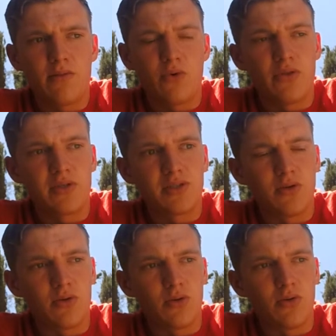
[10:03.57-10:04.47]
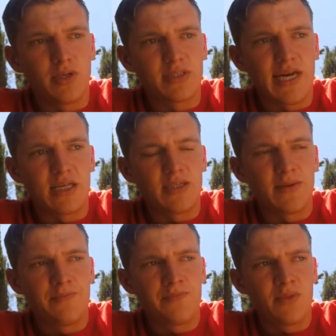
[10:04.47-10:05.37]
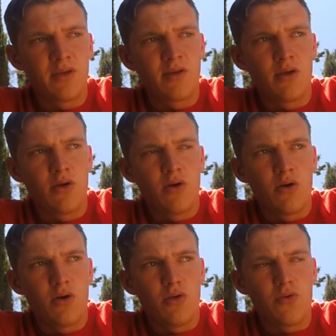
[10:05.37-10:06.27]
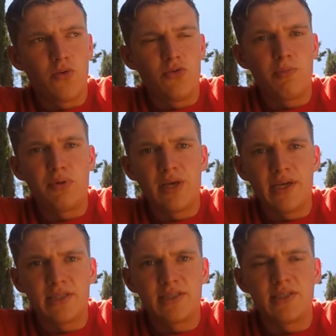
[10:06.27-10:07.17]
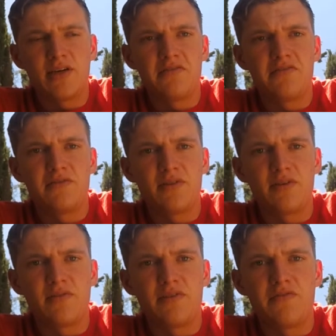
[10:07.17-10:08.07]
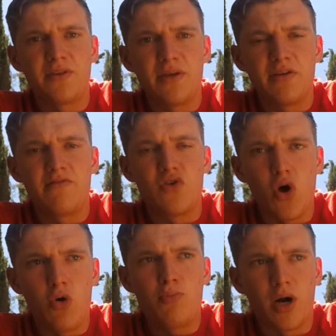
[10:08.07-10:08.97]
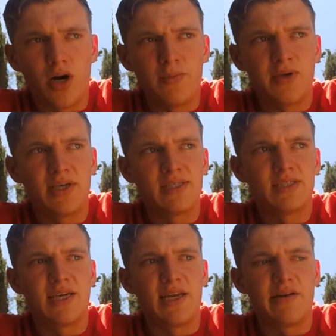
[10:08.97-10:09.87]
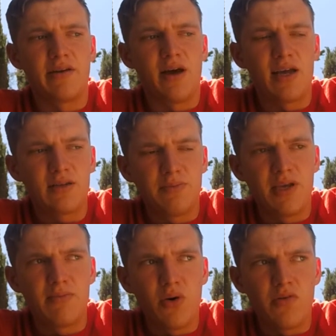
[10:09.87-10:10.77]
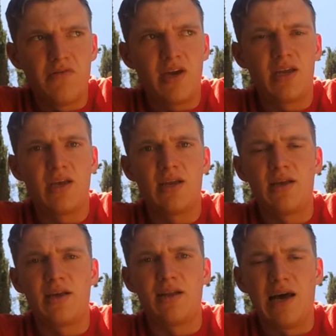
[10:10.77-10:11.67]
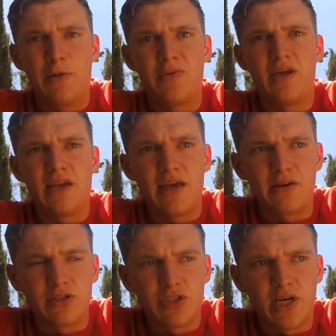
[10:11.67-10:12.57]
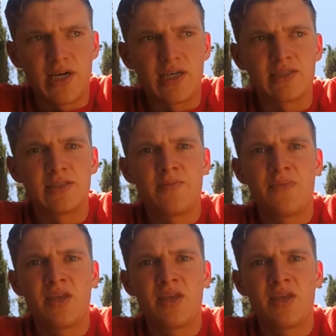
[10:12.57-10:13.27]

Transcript: well, there's no goal exactly. Through the place of the feeling of no purpose and not being motivated and not being energized,